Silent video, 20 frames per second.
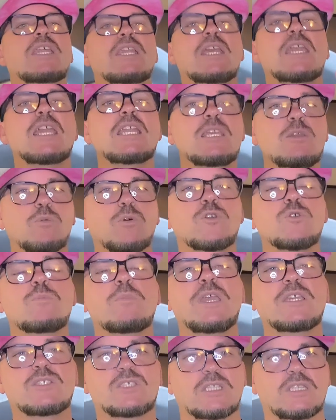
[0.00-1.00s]
anyone who
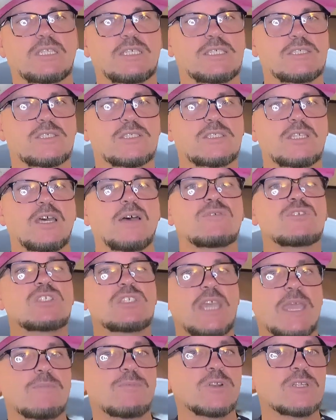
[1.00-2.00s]
makes a list of
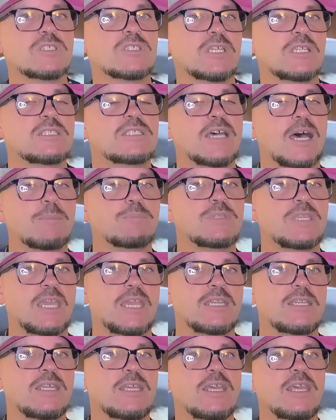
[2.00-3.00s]
Sanford and Son top
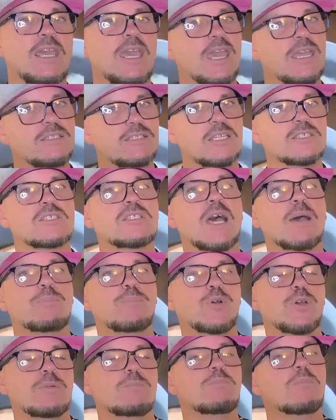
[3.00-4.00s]
10 and does not
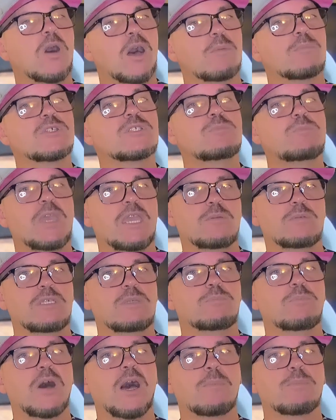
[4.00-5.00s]
put Mama's Baby,
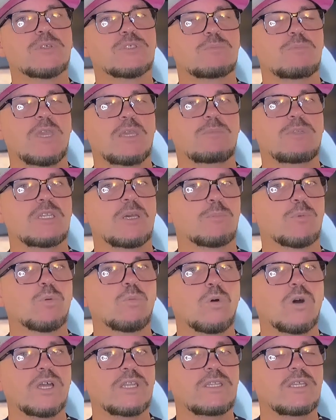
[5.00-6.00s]
Papa's Maybe number 1.